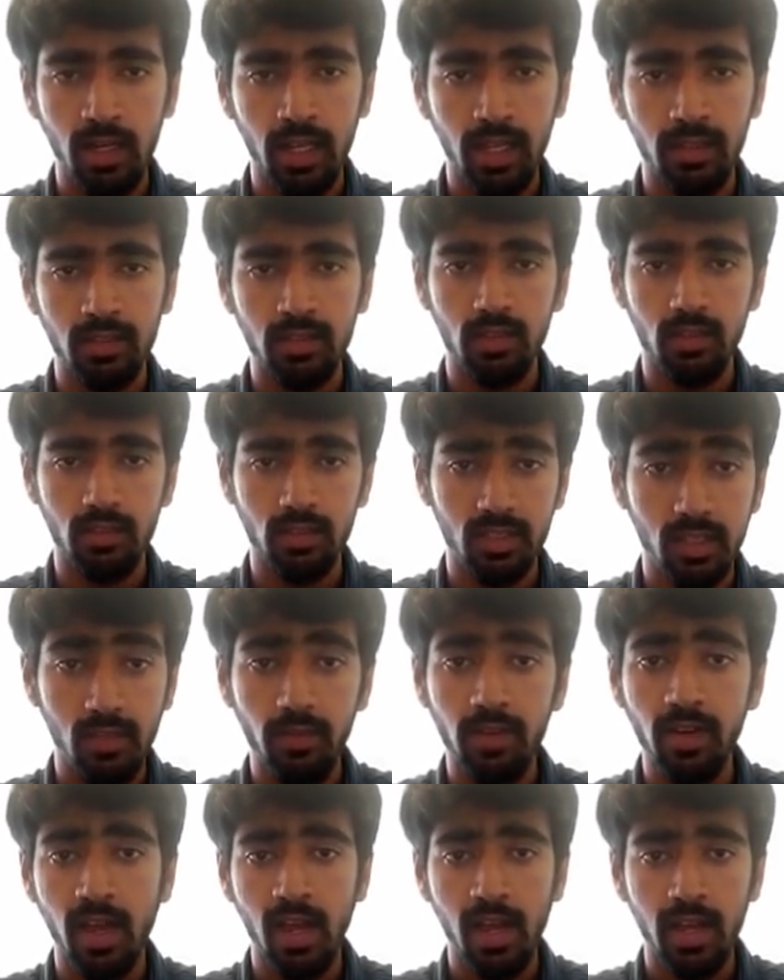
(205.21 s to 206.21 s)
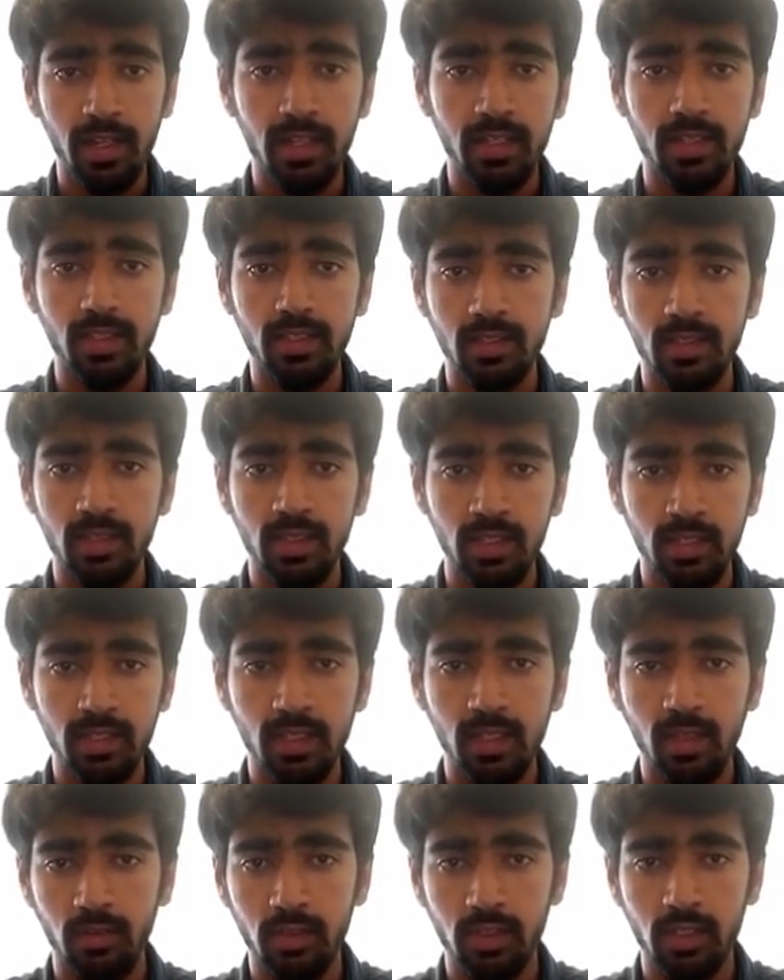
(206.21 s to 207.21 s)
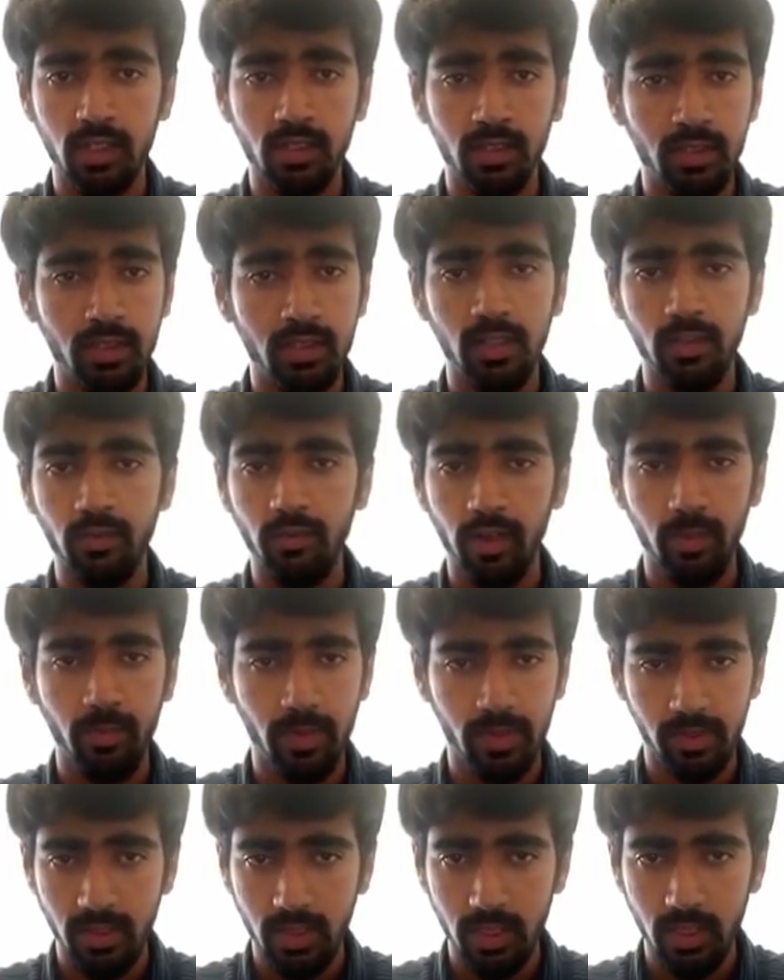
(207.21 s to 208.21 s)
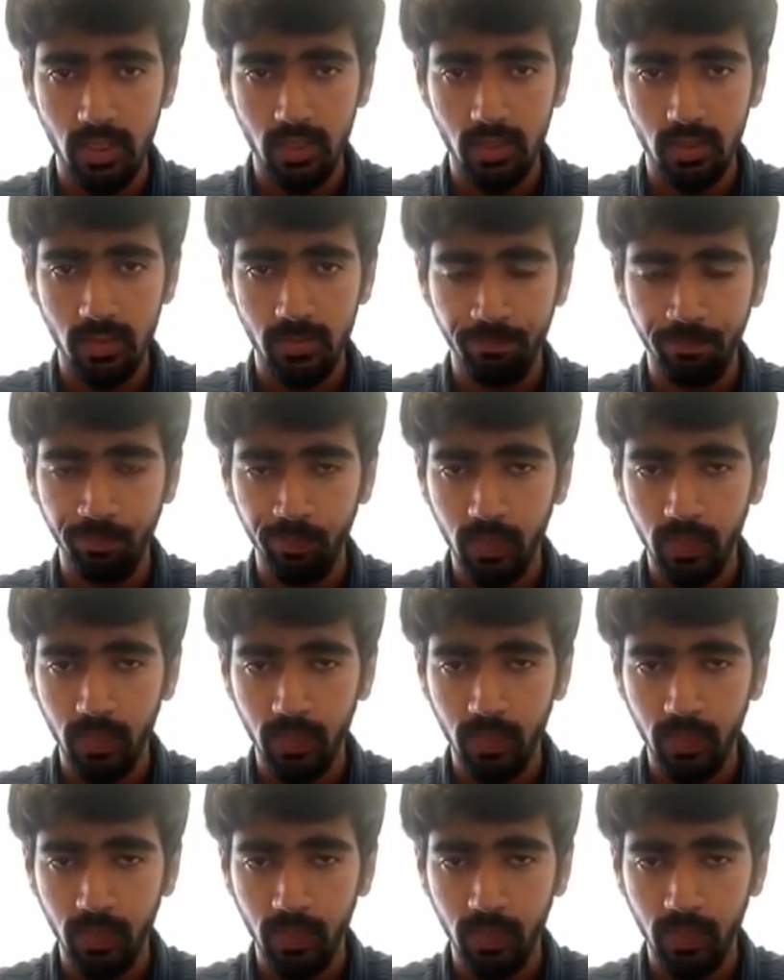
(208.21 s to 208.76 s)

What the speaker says: like the 7 IITs in India, which are considered very prestigious,